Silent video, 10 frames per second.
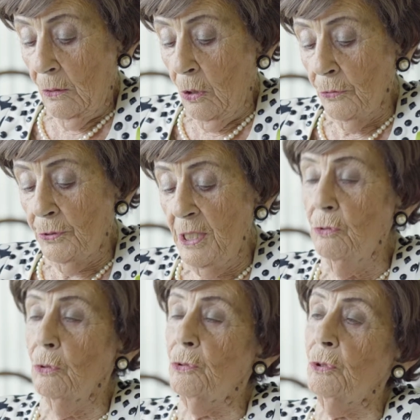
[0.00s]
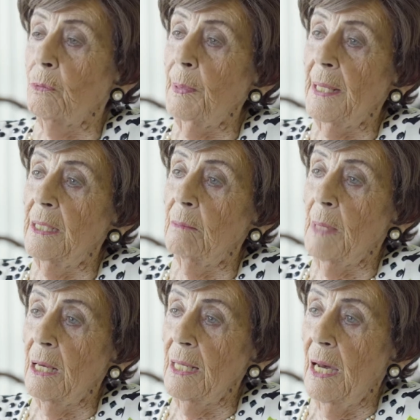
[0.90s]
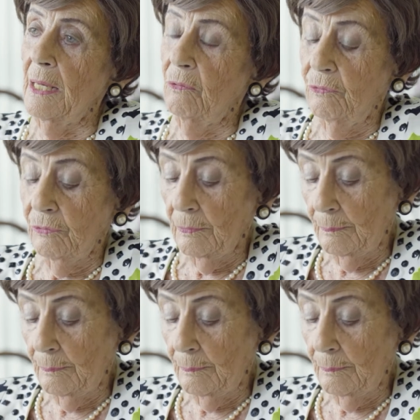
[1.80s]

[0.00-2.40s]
continues to play in my life.